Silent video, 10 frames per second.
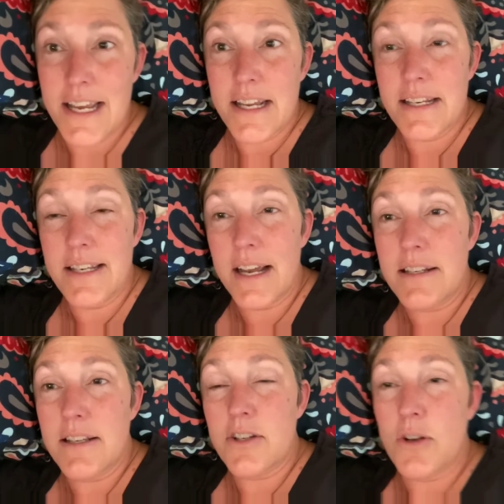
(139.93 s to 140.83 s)
Dex
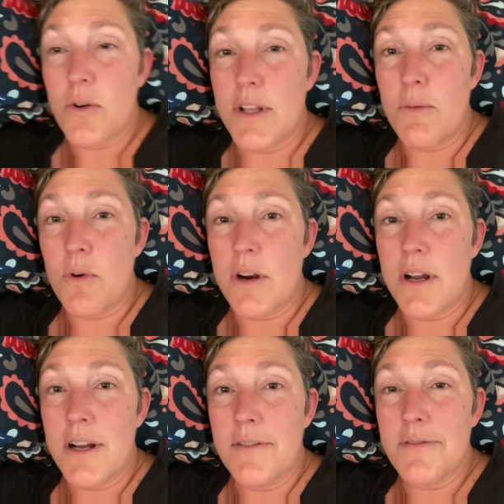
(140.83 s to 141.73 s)
is totally worn
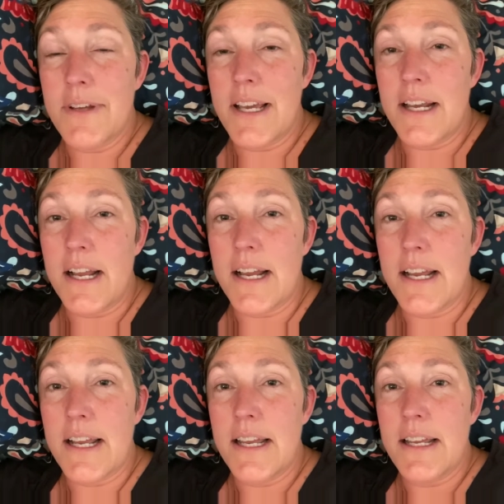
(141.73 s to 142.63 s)
off, and
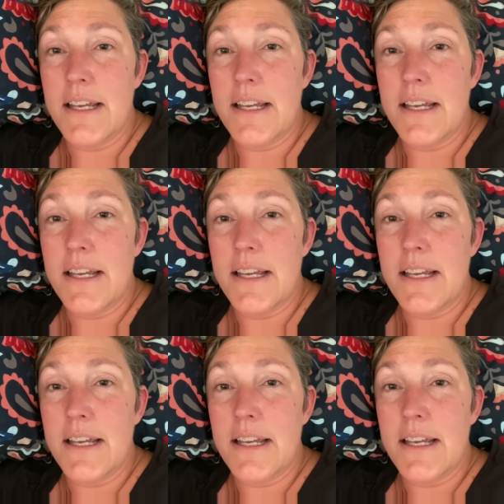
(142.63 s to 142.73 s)
I